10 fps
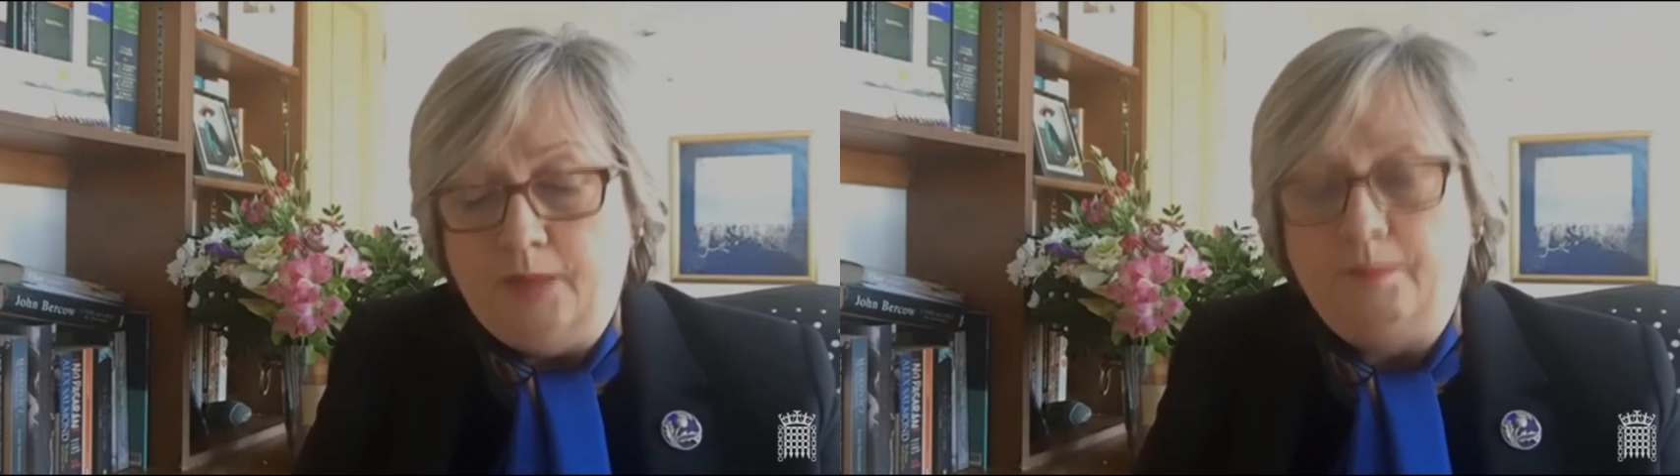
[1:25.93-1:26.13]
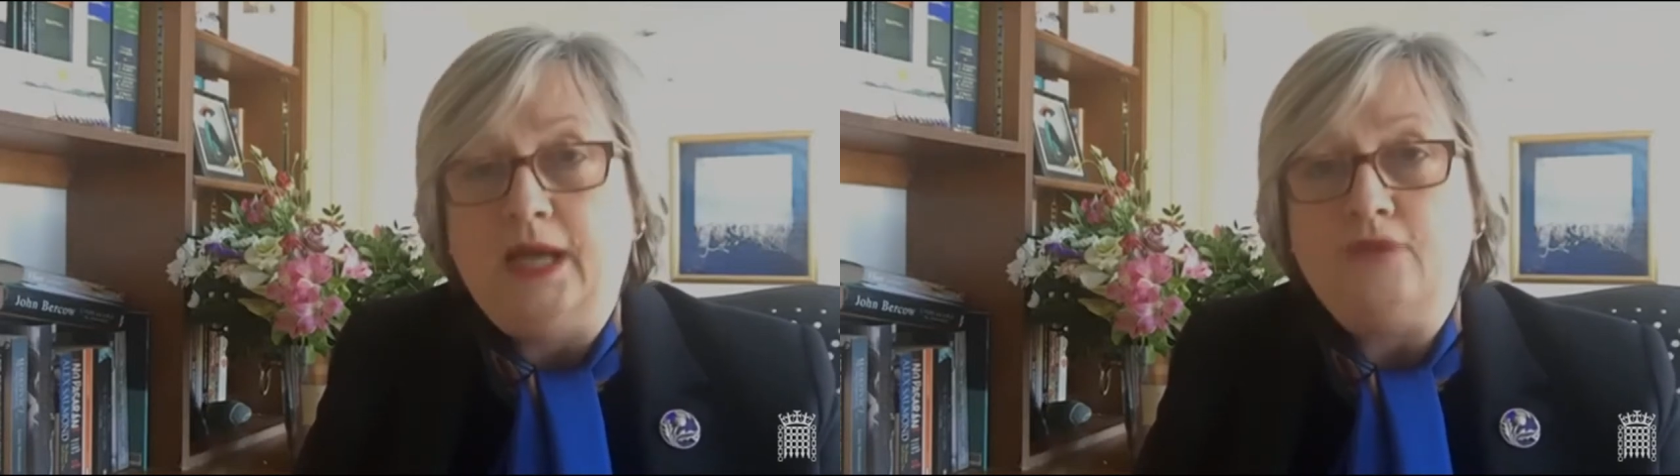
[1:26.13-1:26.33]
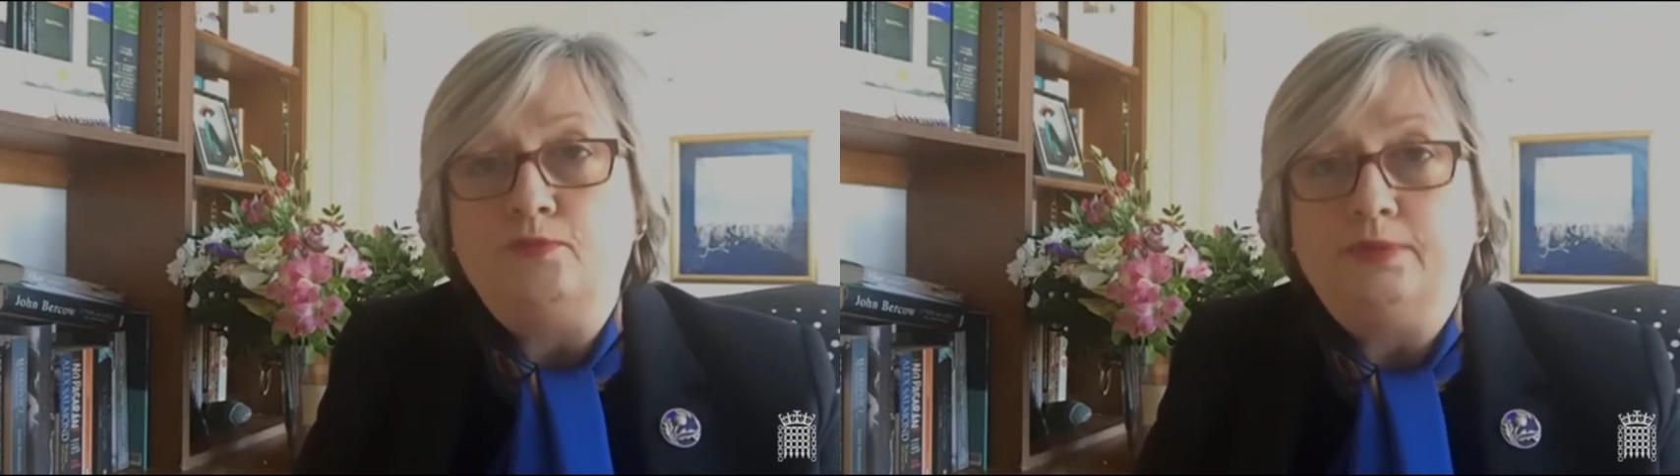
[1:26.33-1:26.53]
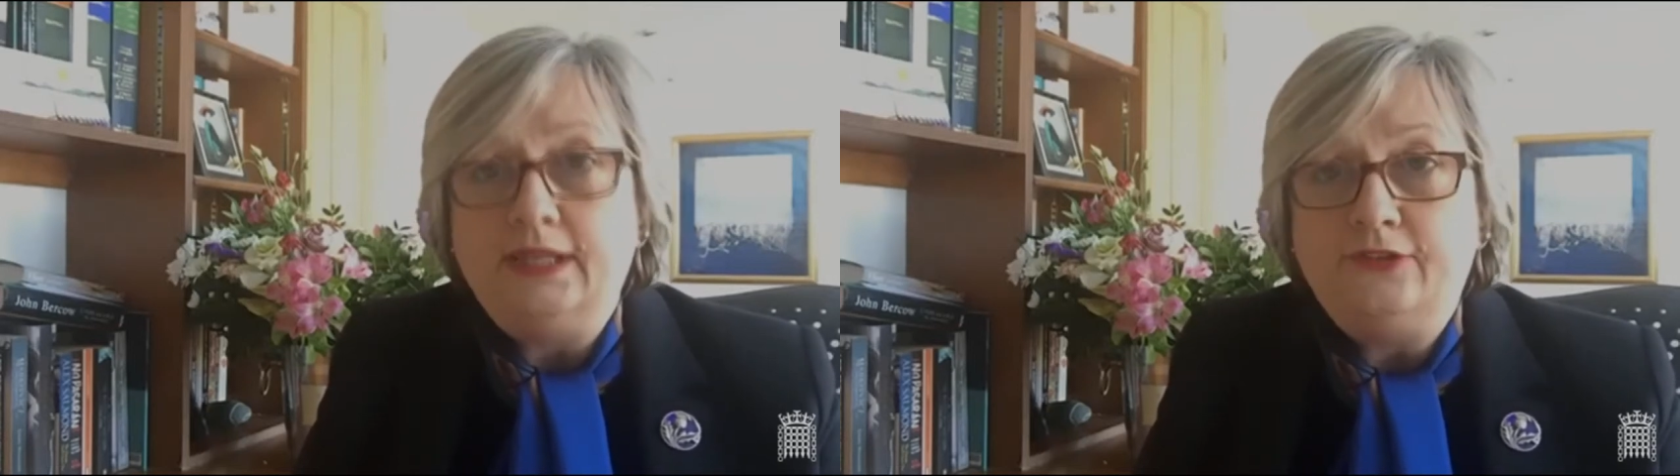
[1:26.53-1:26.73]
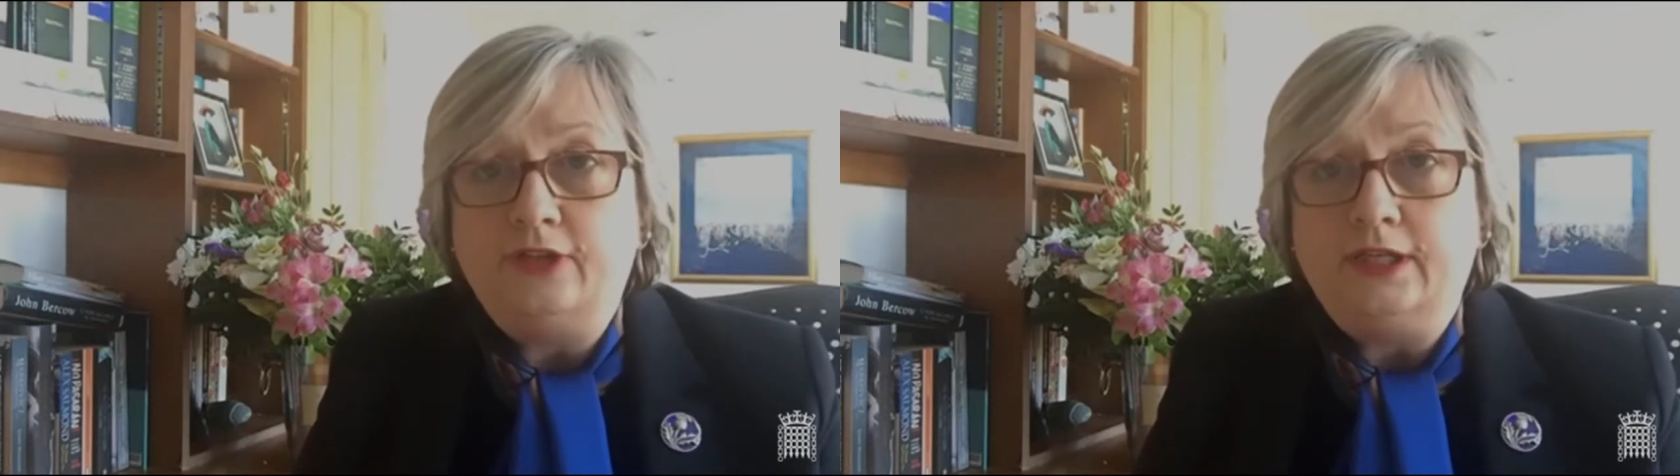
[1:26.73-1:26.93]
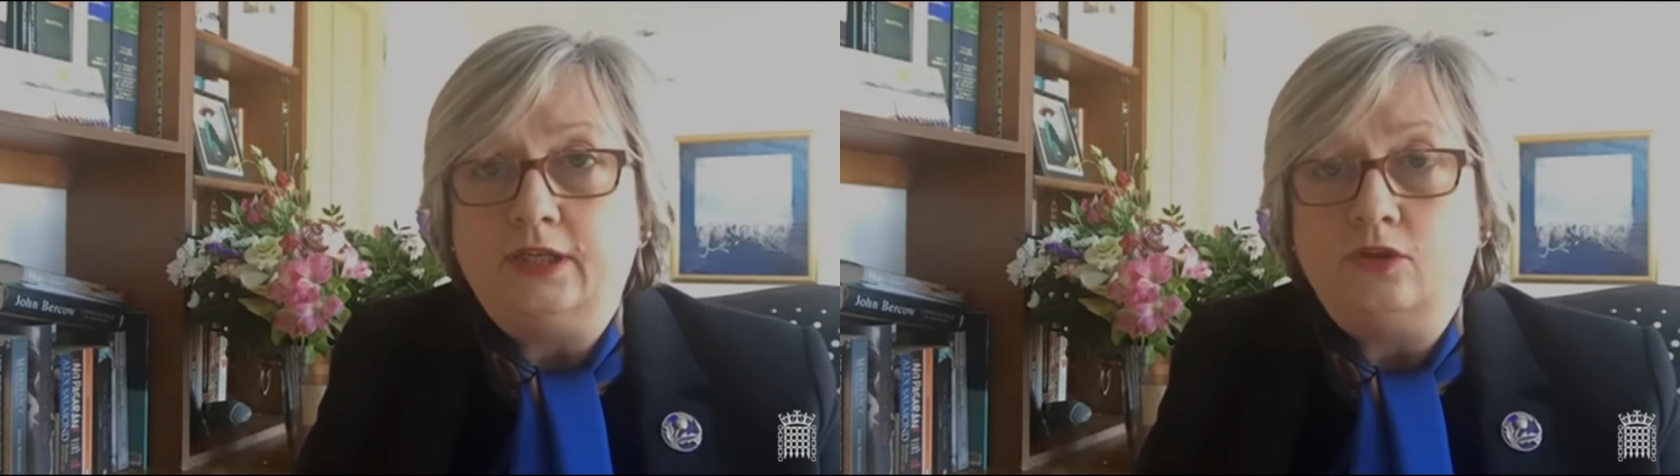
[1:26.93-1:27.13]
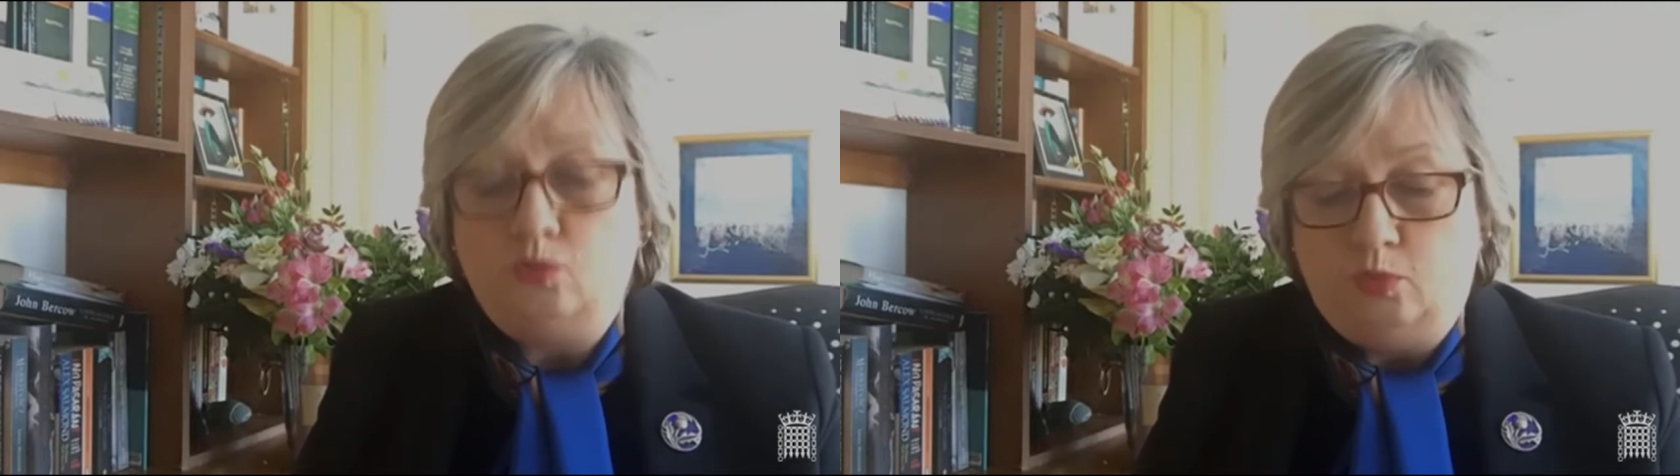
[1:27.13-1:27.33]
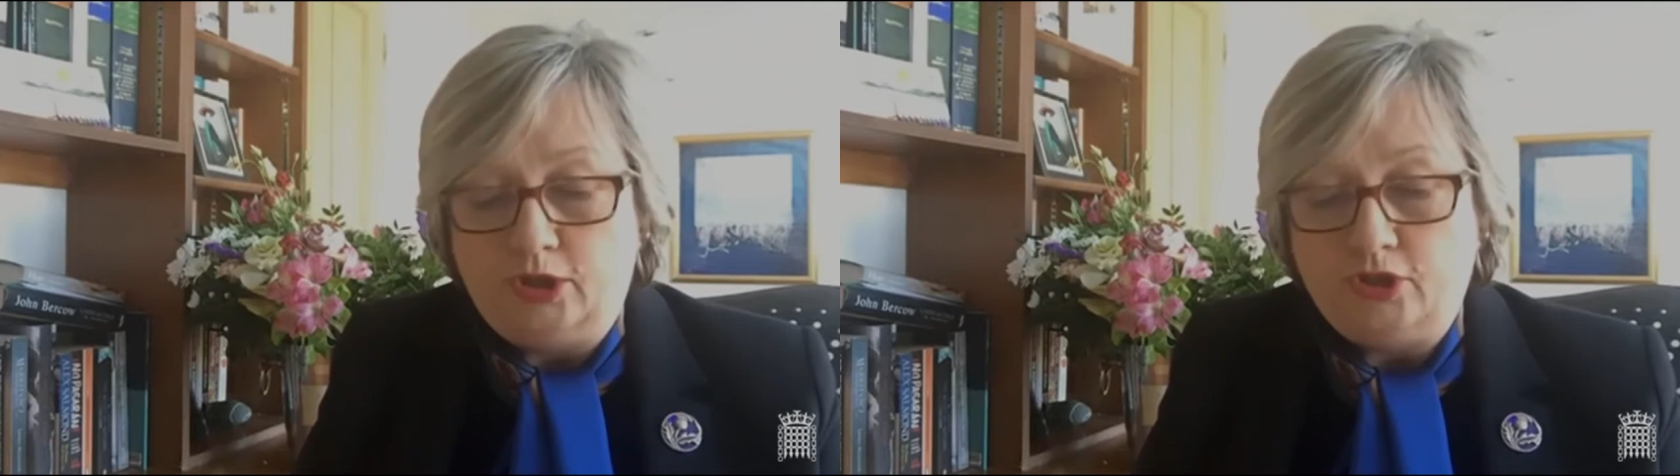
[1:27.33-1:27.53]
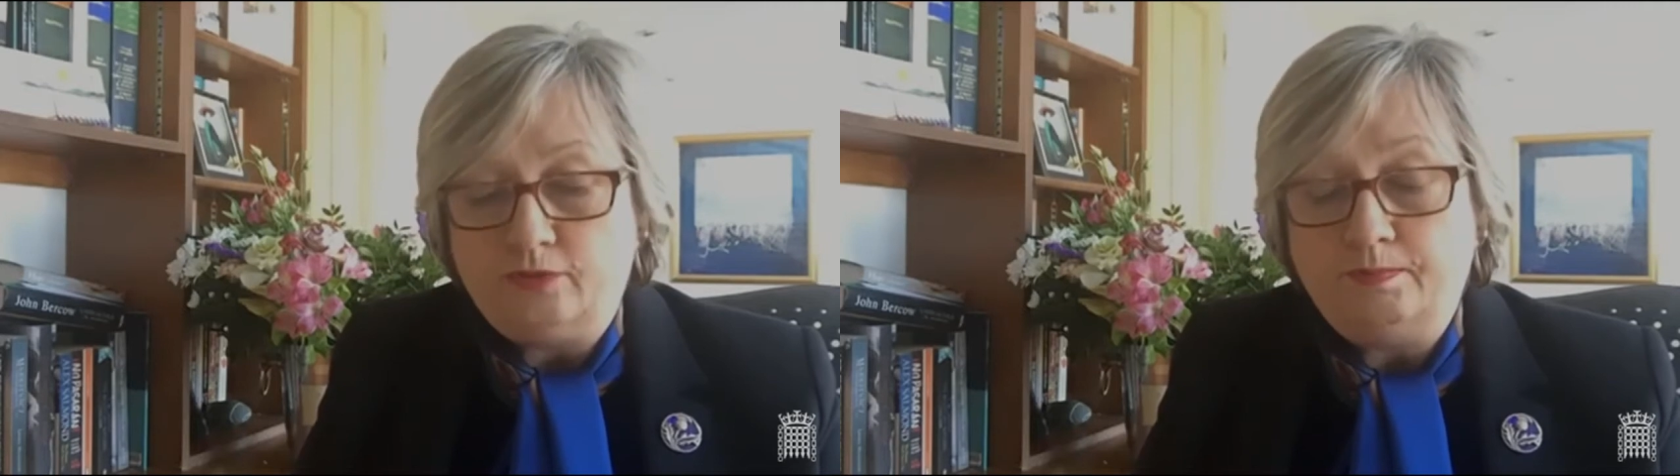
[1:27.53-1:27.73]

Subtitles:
by replacing the word